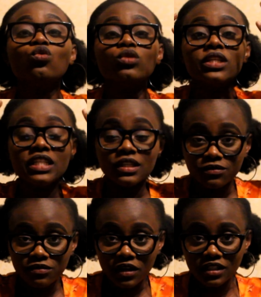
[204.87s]
cooling
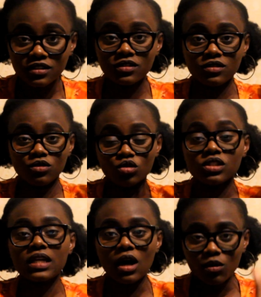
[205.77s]
effect on your
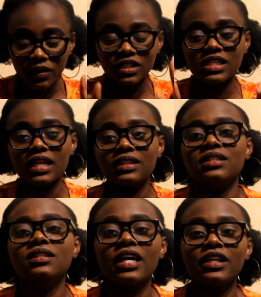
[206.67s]
scalp.
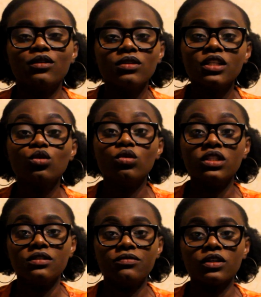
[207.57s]
Exactly, like a really
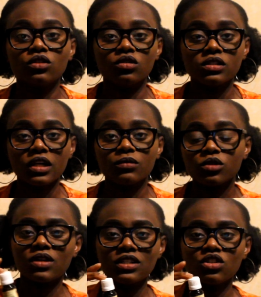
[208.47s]
cooling effect on your scalp.
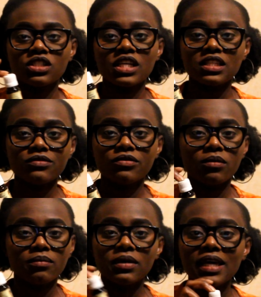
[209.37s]
So you can just get it
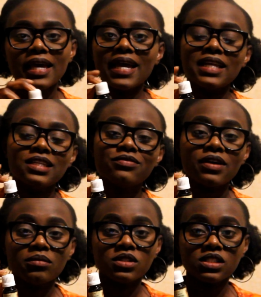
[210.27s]
from any
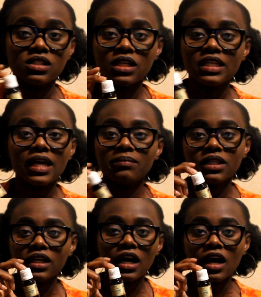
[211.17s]
pharmacy, any
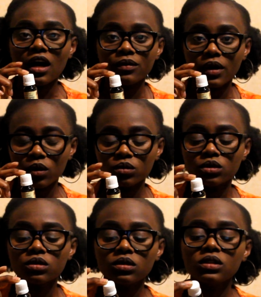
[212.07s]
apteka around.